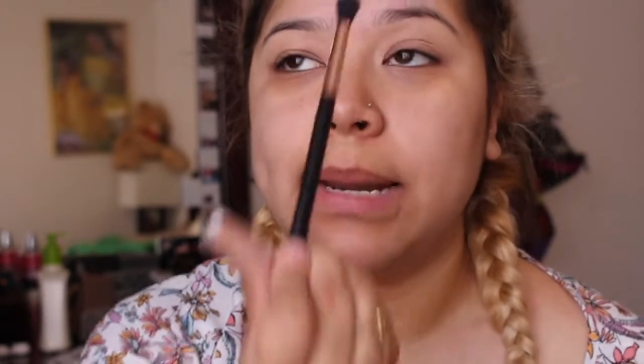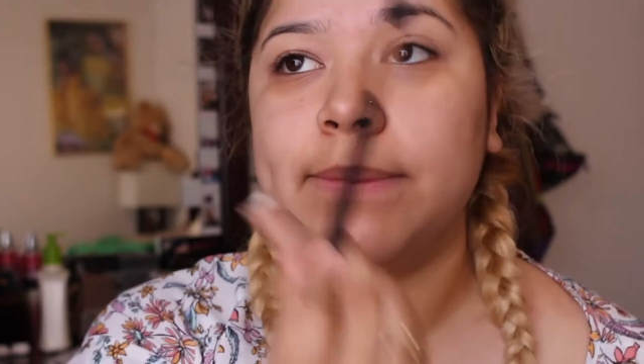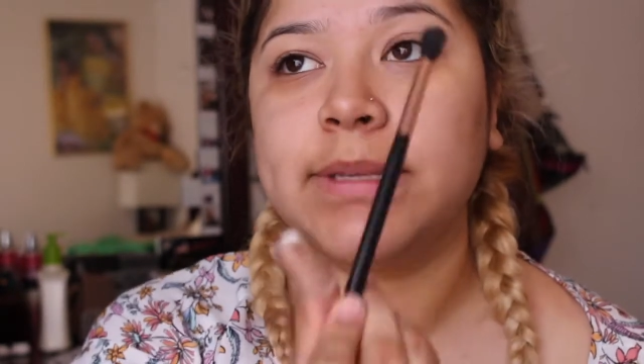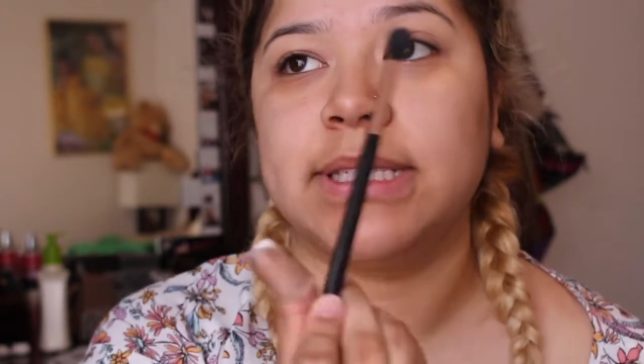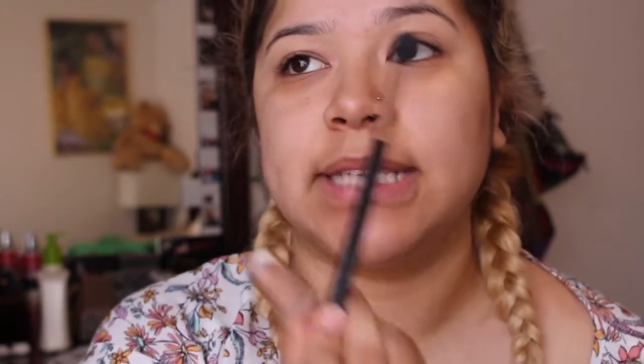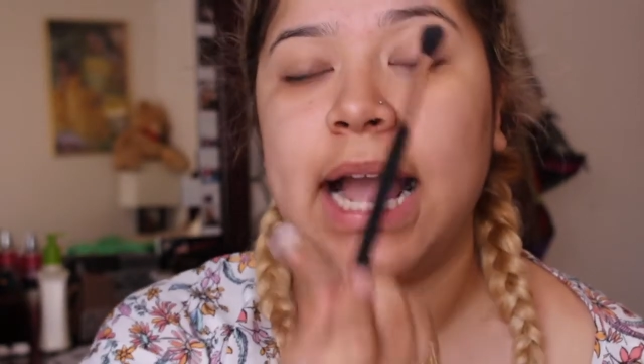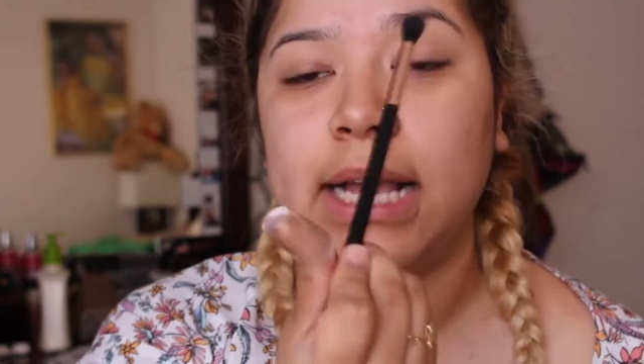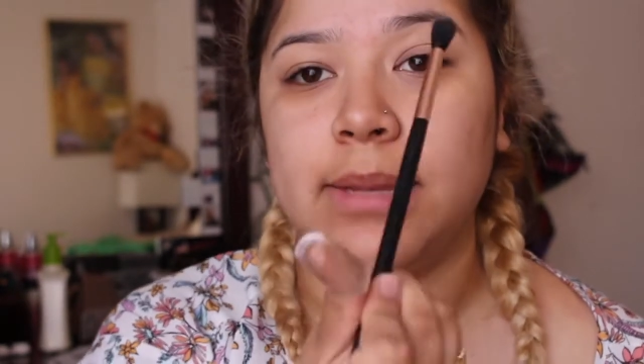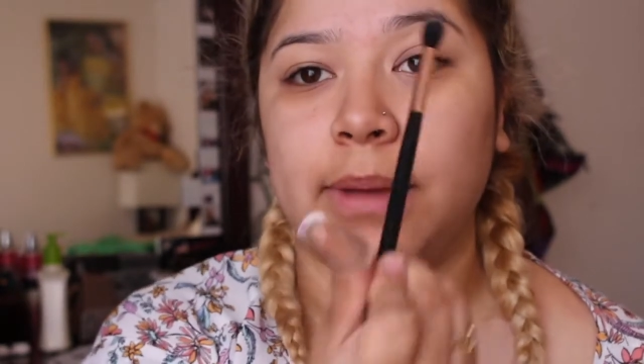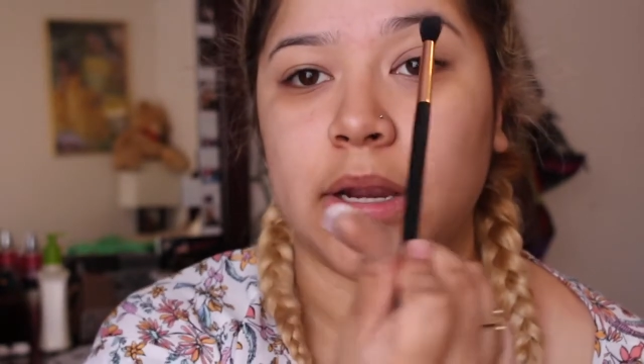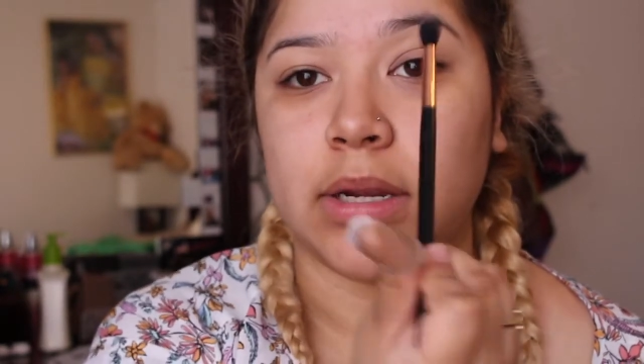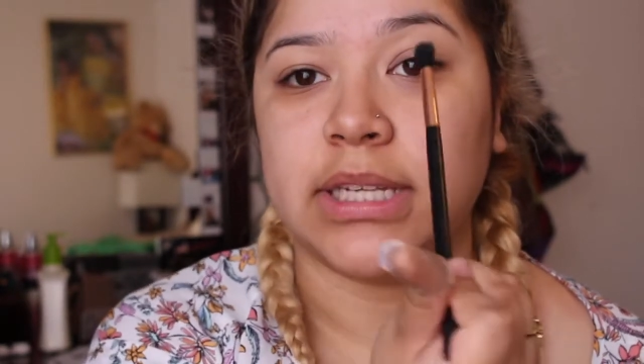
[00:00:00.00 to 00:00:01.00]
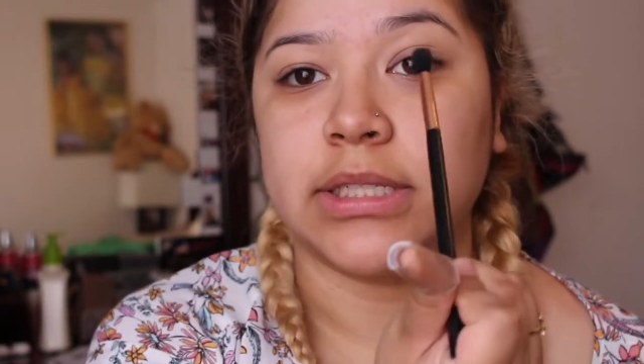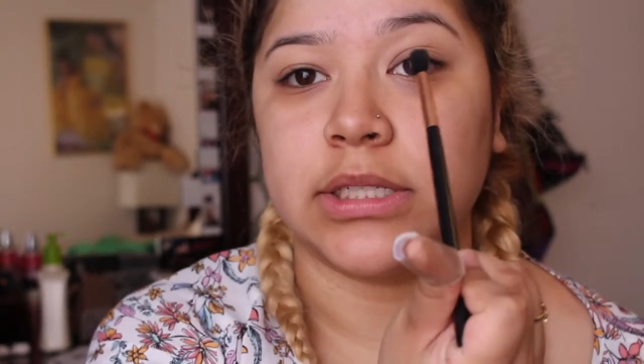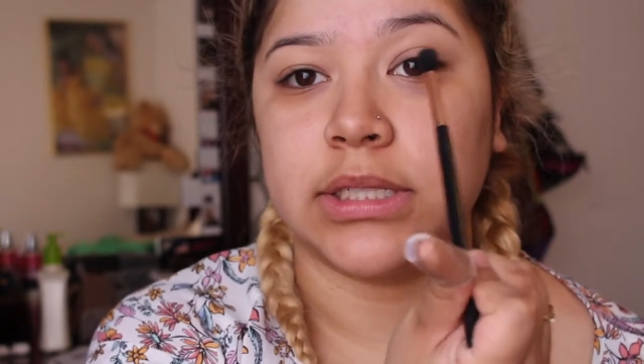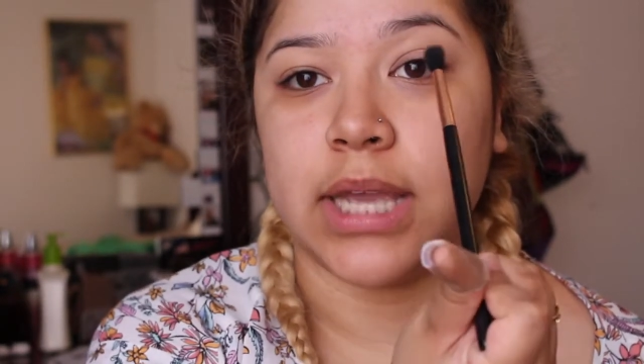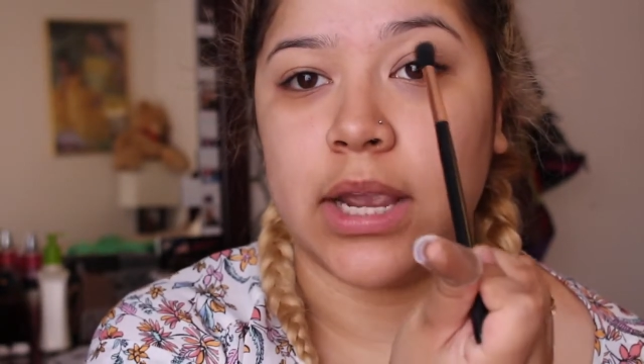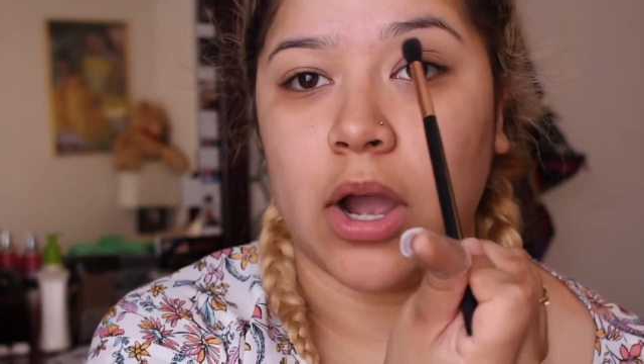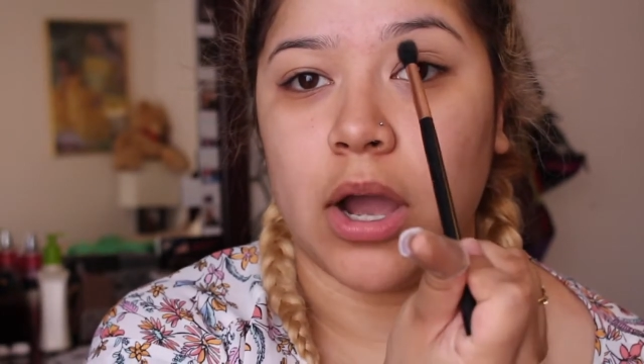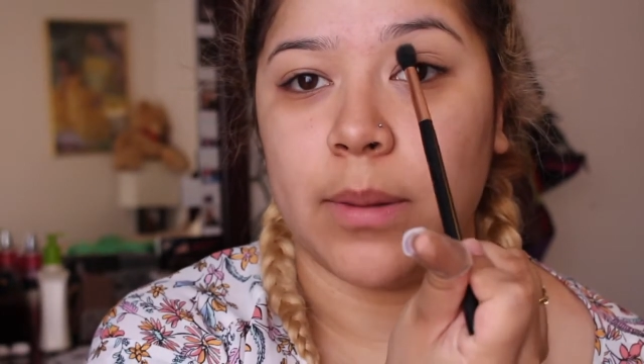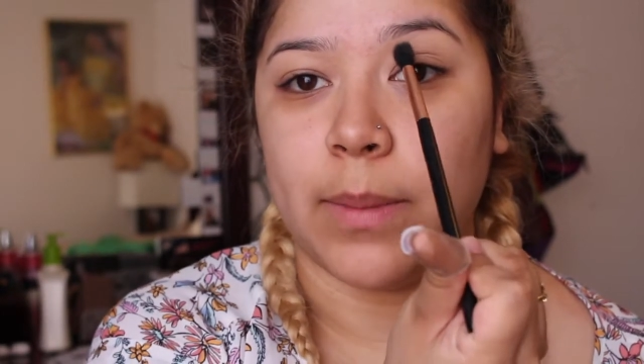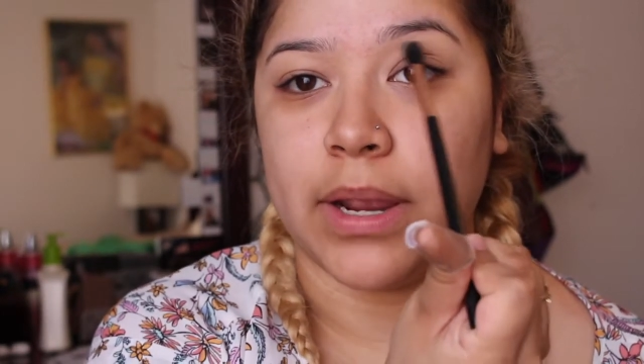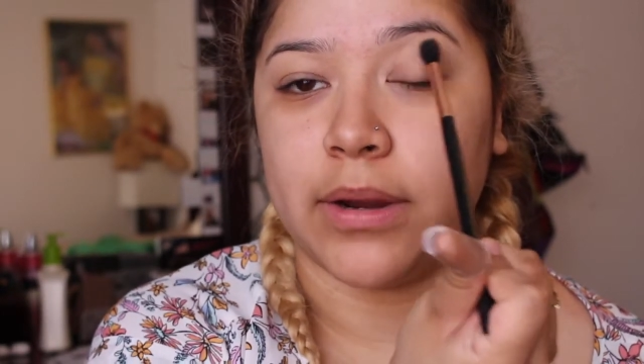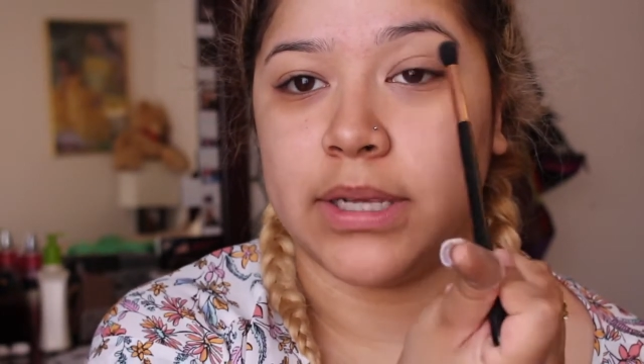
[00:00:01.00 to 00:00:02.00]
in exactly my crease, just like
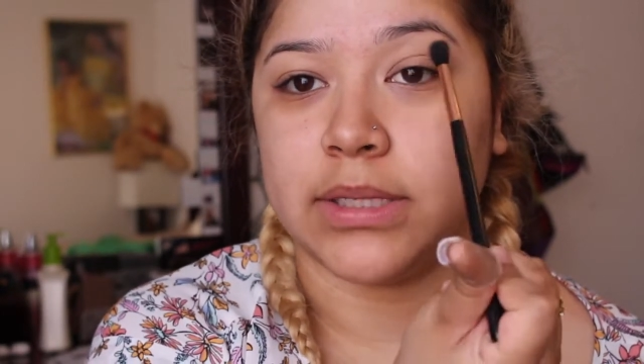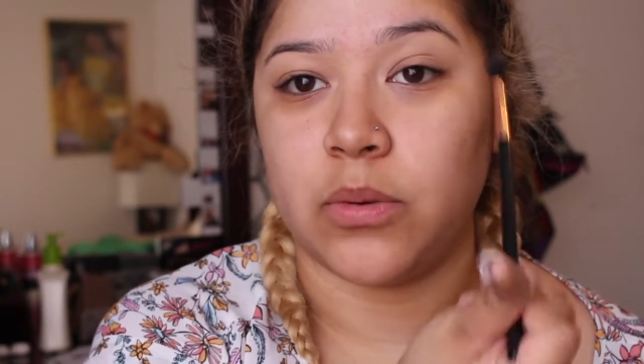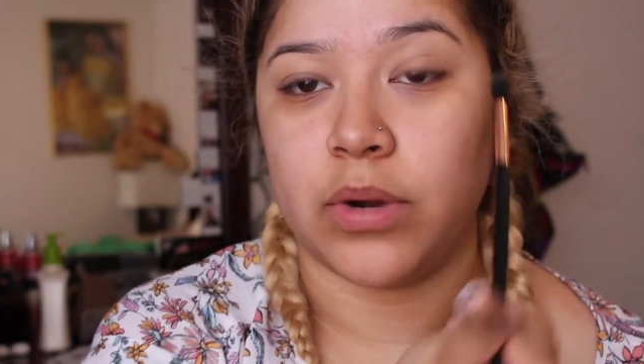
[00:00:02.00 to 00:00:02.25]
on my crease,